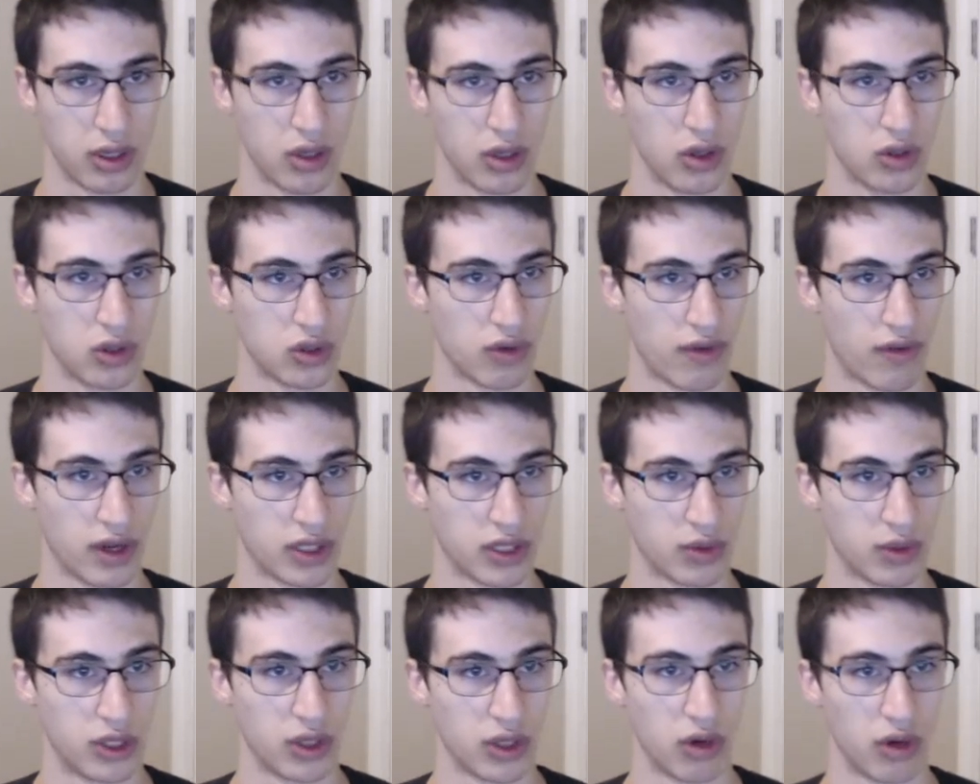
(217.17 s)
So if I
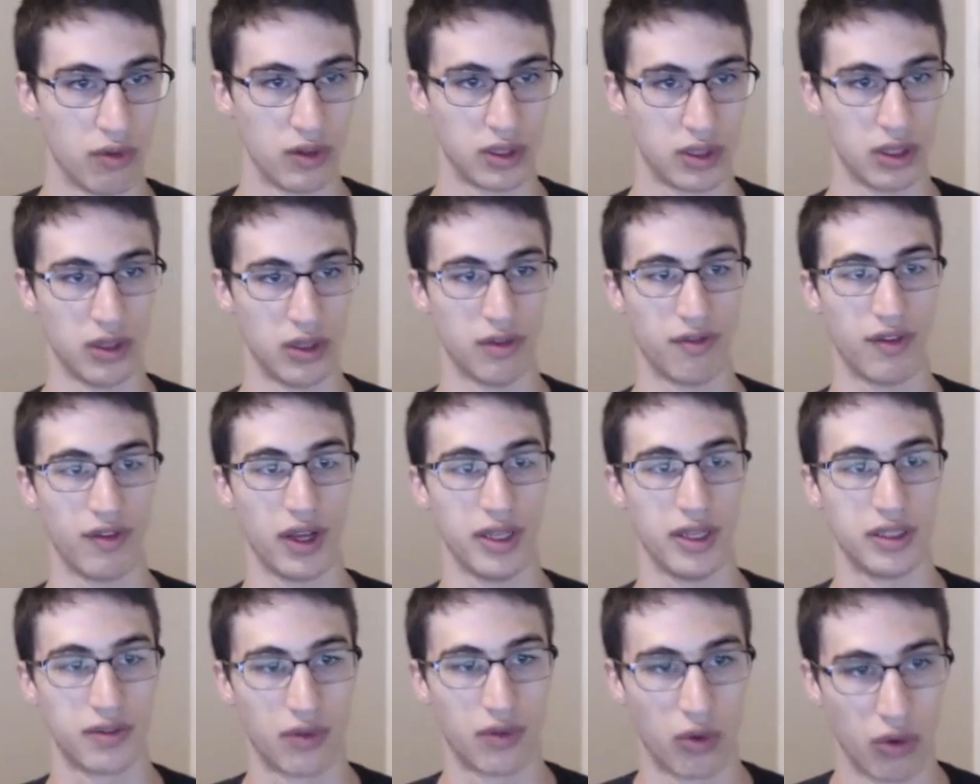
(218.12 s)
switch over to the
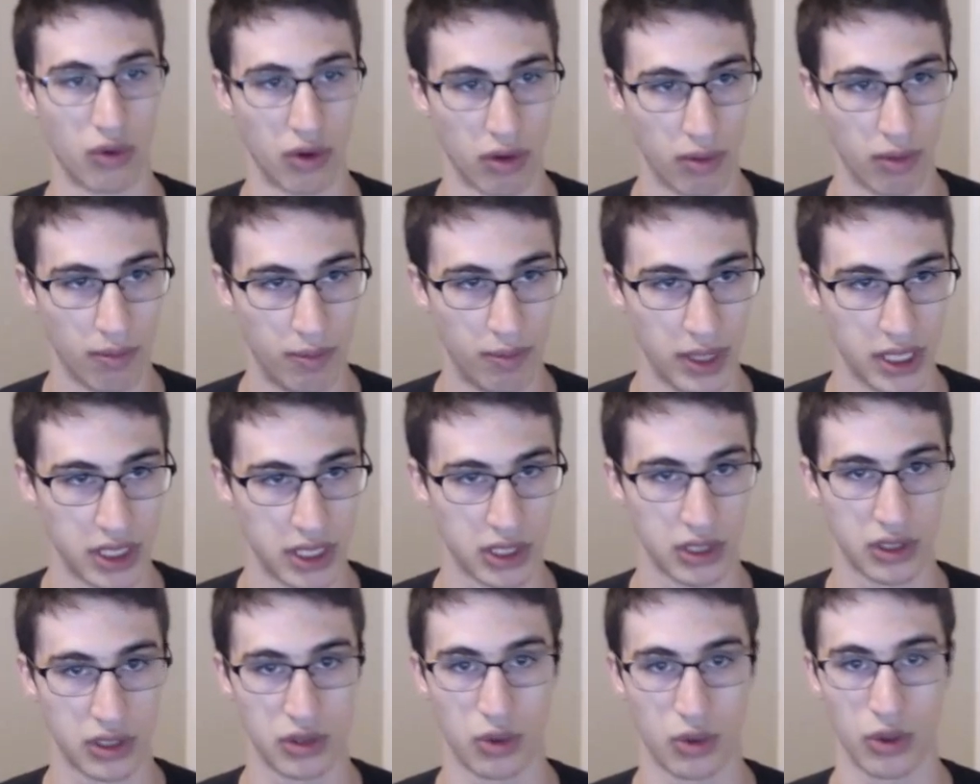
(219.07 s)
phase 4 Bis
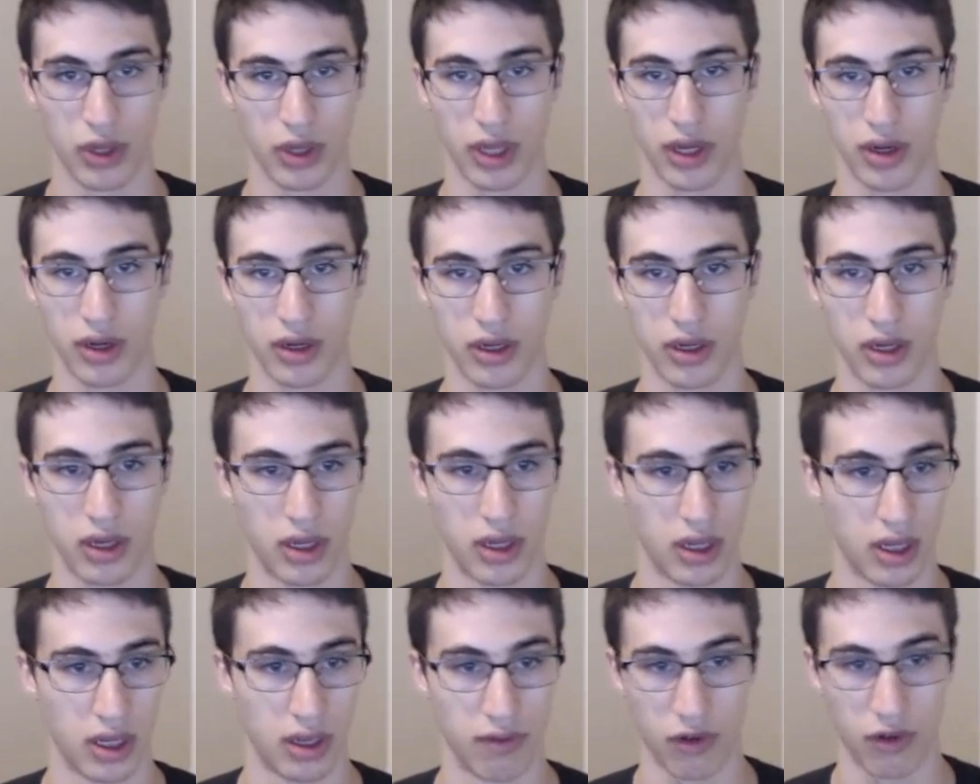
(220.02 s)
sword gear,
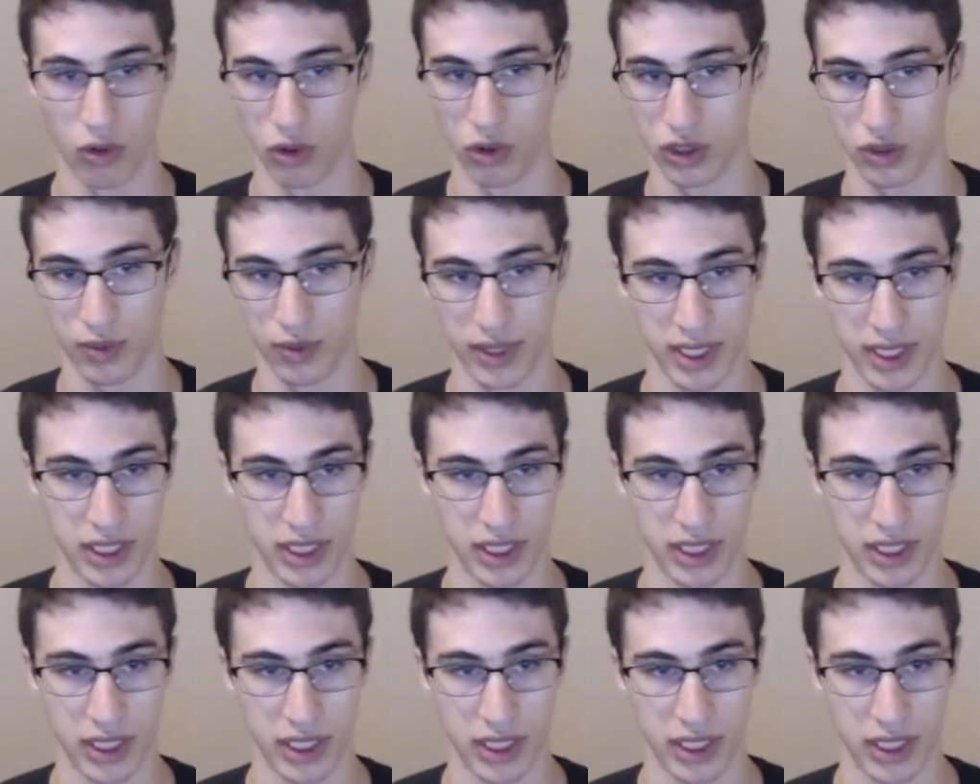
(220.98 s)
and of course we need to